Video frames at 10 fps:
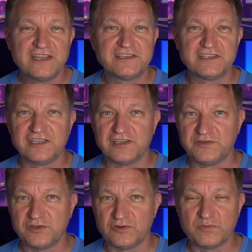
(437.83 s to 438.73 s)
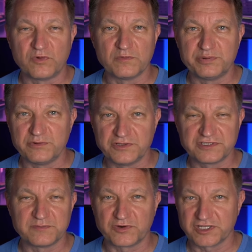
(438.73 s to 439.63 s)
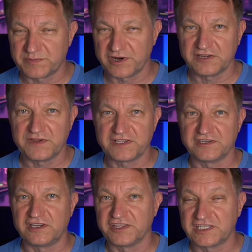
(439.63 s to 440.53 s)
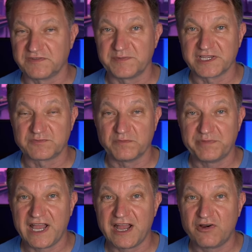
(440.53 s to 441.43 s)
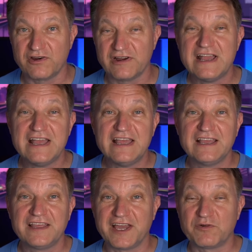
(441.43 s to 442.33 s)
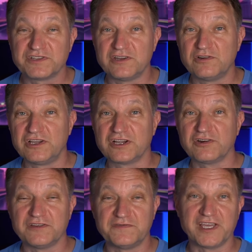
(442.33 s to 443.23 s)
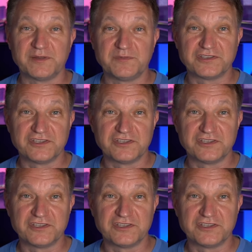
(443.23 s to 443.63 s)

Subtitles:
to give you more boost and more spark advance and all that stuff that makes more power, that was no longer available to